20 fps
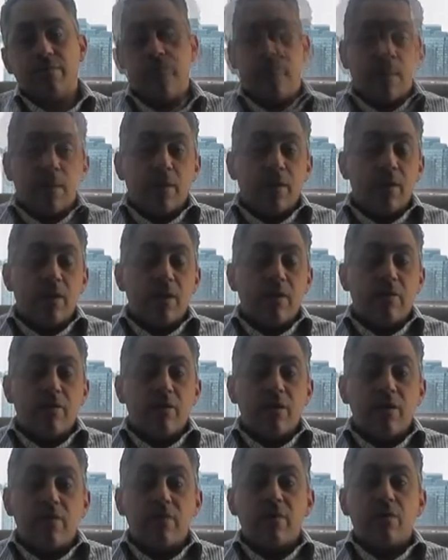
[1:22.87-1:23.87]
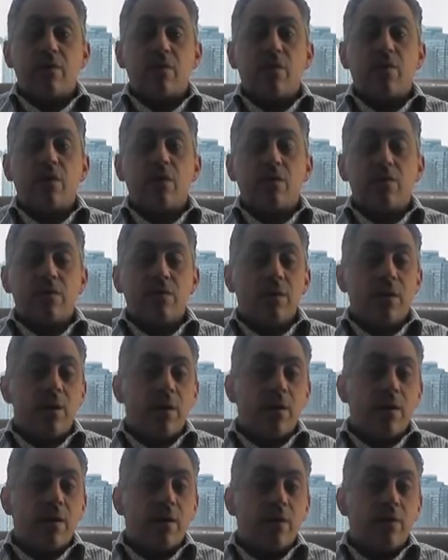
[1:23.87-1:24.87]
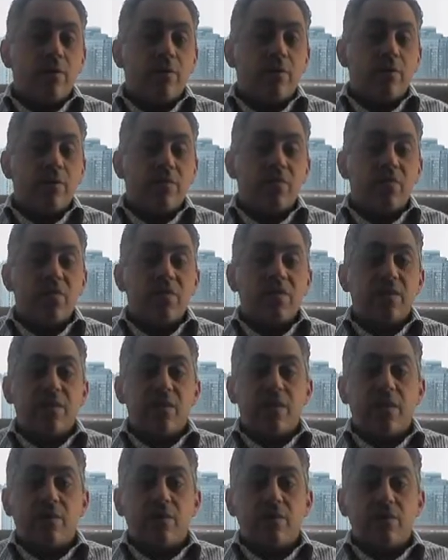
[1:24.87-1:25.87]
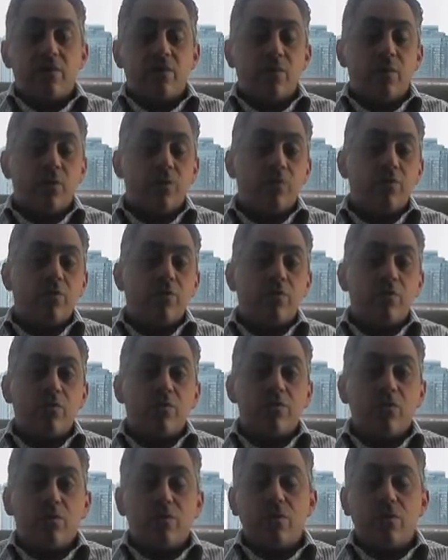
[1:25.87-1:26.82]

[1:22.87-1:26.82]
I think if you live in the world today and you're an investigator who wants to